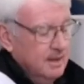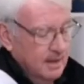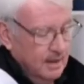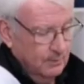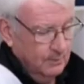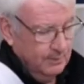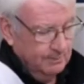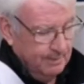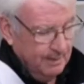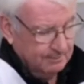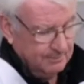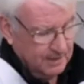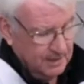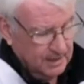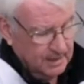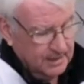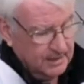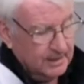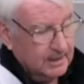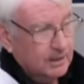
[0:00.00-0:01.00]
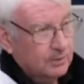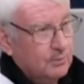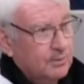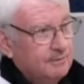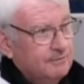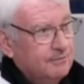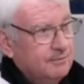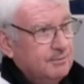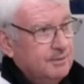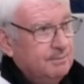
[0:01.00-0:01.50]
And we pump the clear
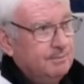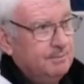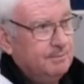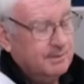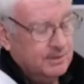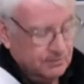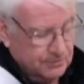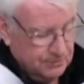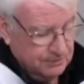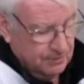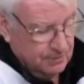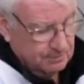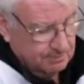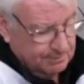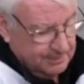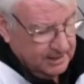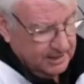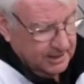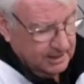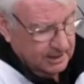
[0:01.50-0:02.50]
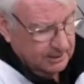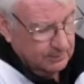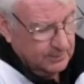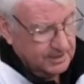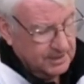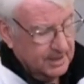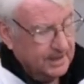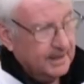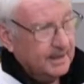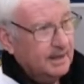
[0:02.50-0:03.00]
liquid from because you've got clear
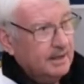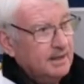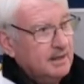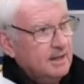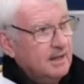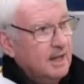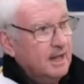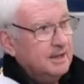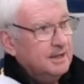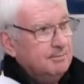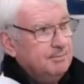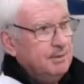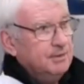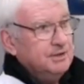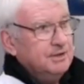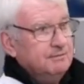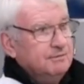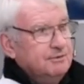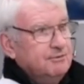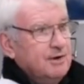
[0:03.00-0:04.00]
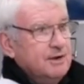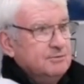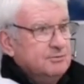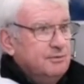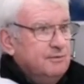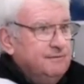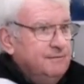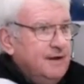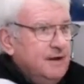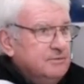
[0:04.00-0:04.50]
liquid here, and the body of the grapes
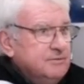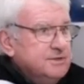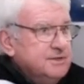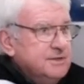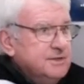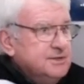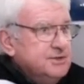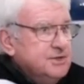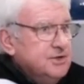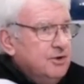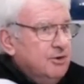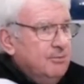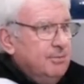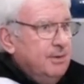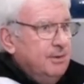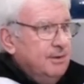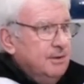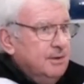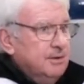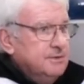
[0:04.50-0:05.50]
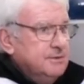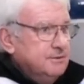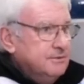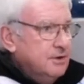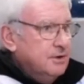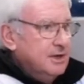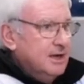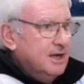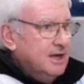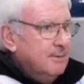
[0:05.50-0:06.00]
will float to the top.
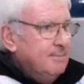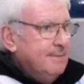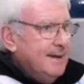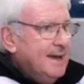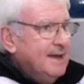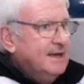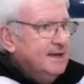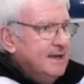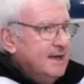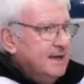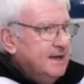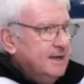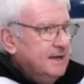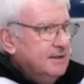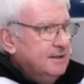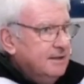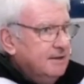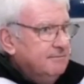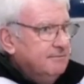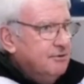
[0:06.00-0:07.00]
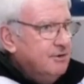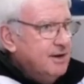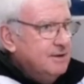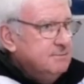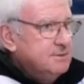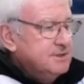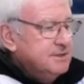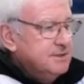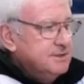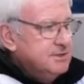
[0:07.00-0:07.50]
You've got like a pancake of
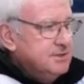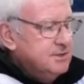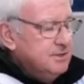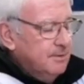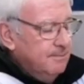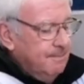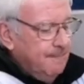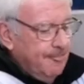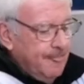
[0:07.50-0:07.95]
grapes at the top.